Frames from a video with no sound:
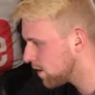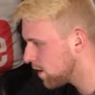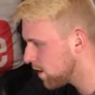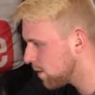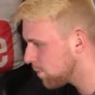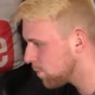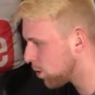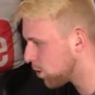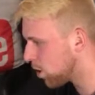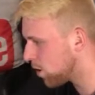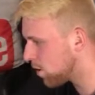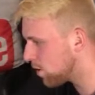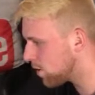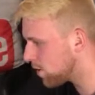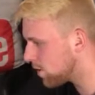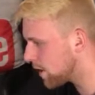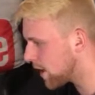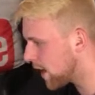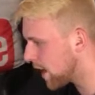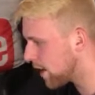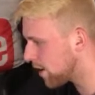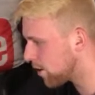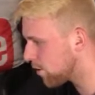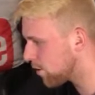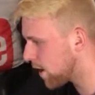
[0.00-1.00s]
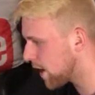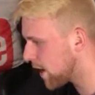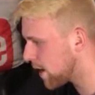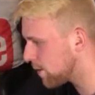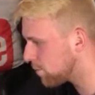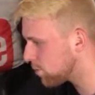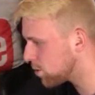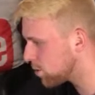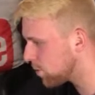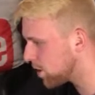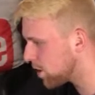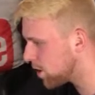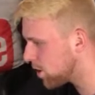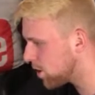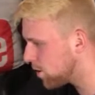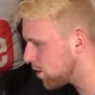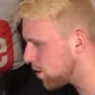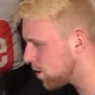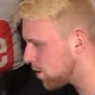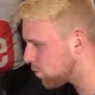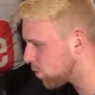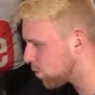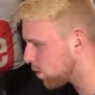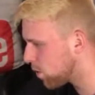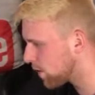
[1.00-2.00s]
But yeah, Graham W,
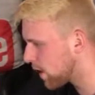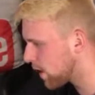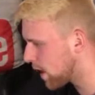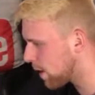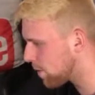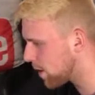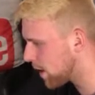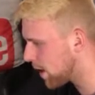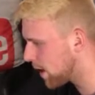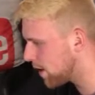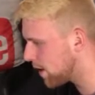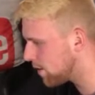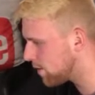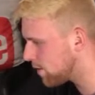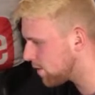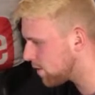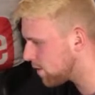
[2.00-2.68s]
you've won that, mate.